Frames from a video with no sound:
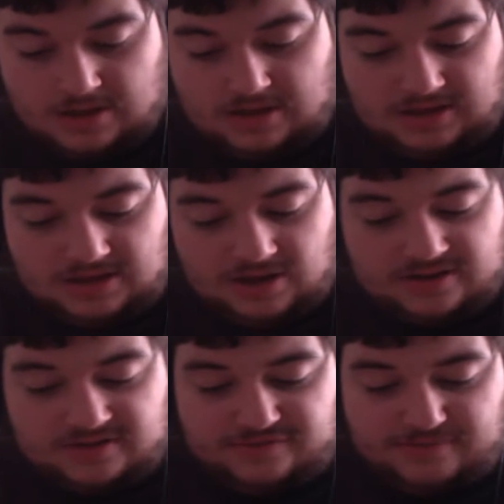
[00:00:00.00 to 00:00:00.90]
kind
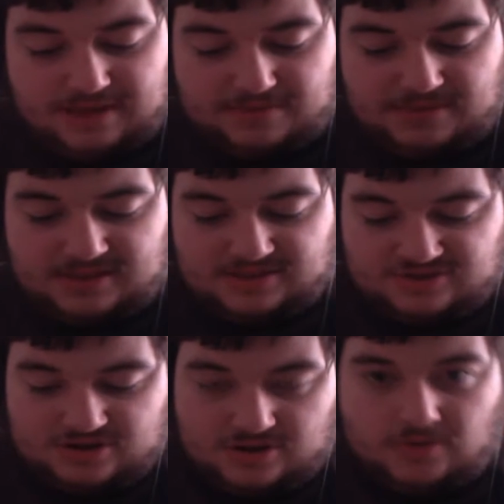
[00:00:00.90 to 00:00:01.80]
of made me think, you
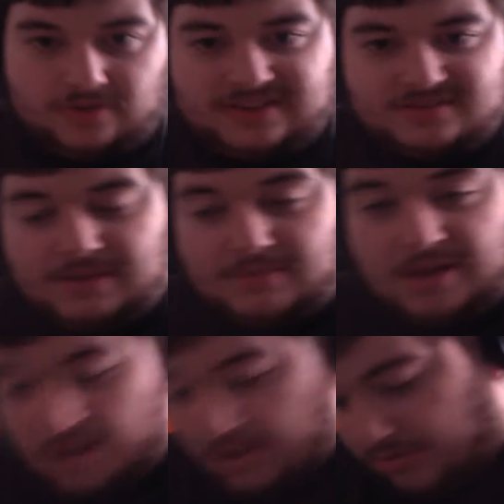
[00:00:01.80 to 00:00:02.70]
know what, let's make
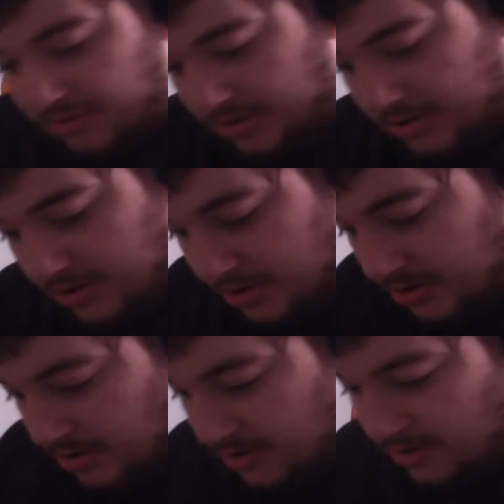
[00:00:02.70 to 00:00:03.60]
my own
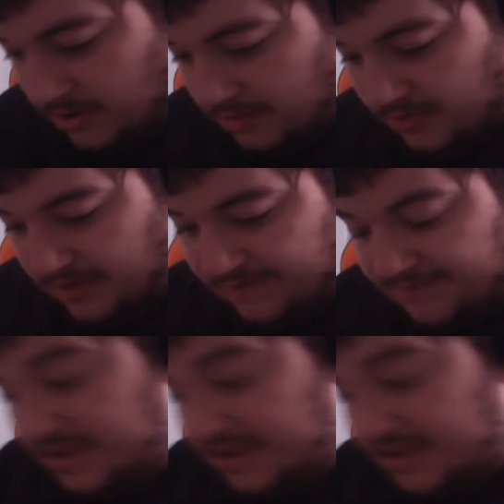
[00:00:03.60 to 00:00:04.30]
like video